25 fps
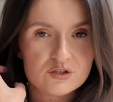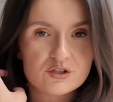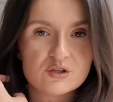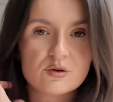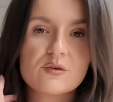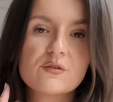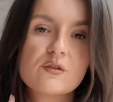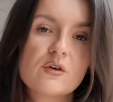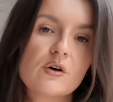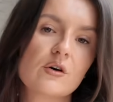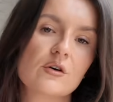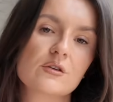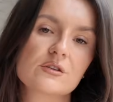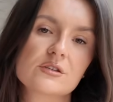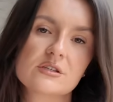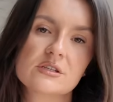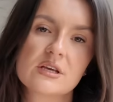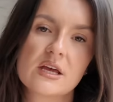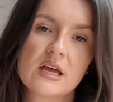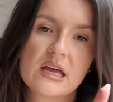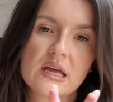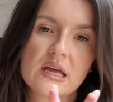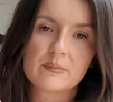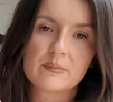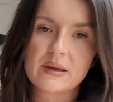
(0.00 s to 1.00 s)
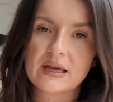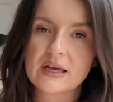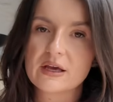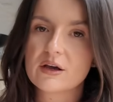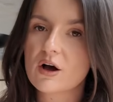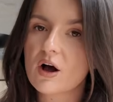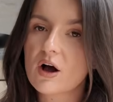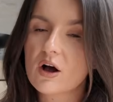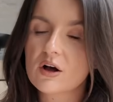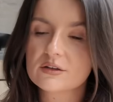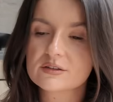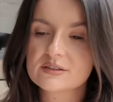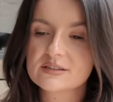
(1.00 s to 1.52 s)
So we've ordered the
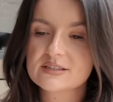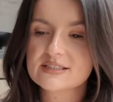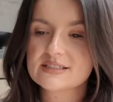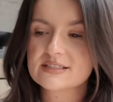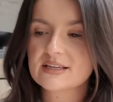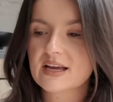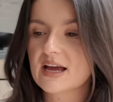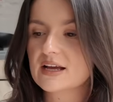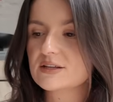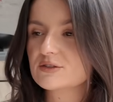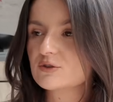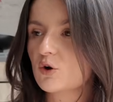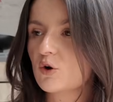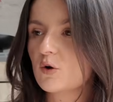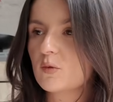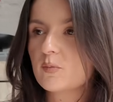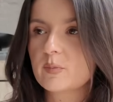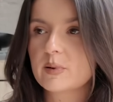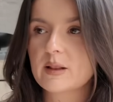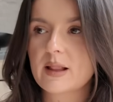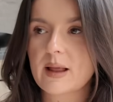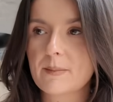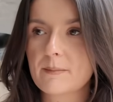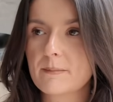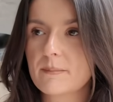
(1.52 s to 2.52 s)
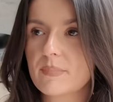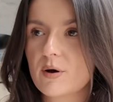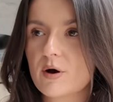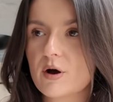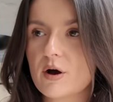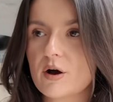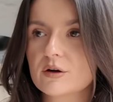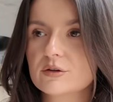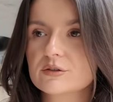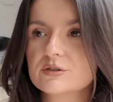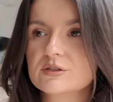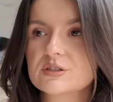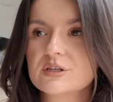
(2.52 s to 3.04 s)
garden set, all plant
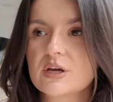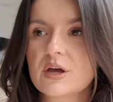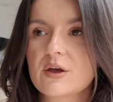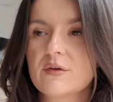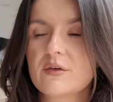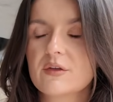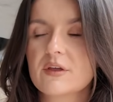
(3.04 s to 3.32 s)
pots.